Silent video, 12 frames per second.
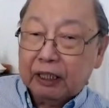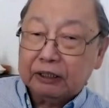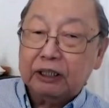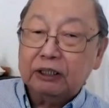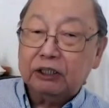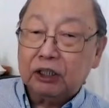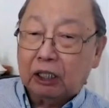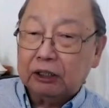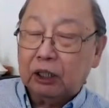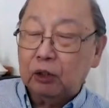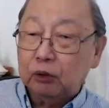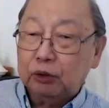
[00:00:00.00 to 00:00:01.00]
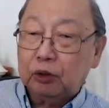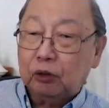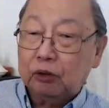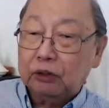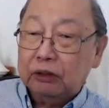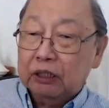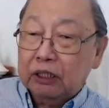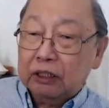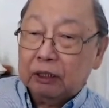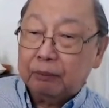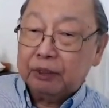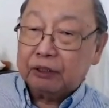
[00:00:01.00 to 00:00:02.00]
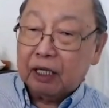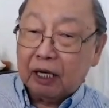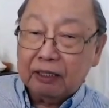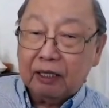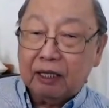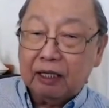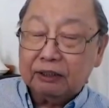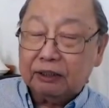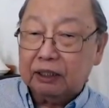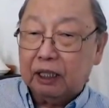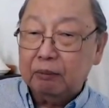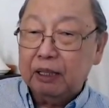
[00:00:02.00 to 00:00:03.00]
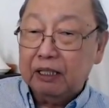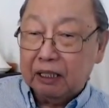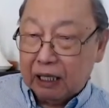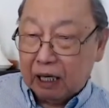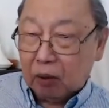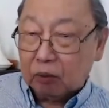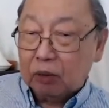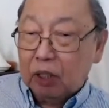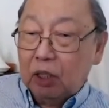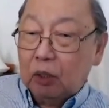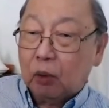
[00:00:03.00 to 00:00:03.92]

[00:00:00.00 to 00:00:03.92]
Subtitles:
as in Southern Luzon, the Visayas, and Mindanao,